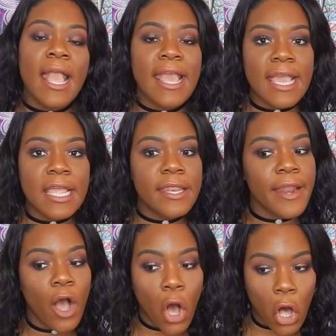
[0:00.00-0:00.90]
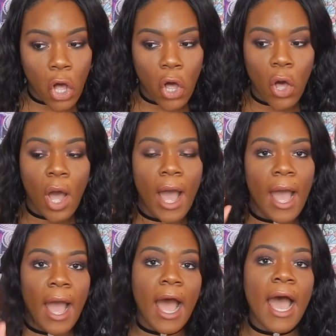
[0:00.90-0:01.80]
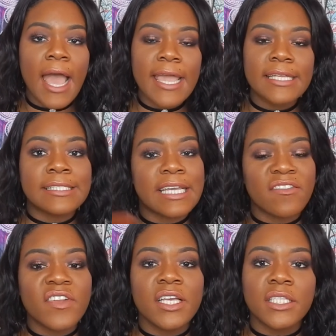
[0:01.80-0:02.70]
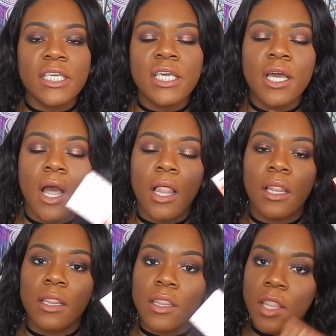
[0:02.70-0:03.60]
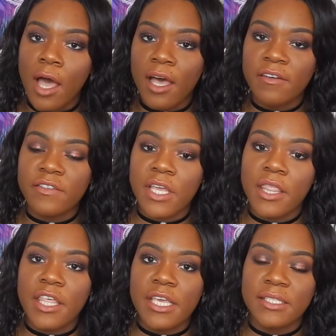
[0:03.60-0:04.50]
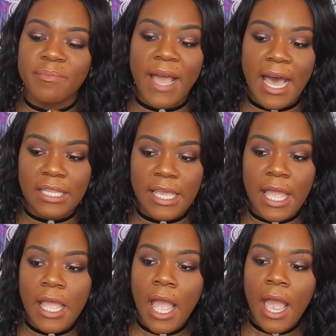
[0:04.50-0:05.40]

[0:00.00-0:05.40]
In all, I definitely loved this palette.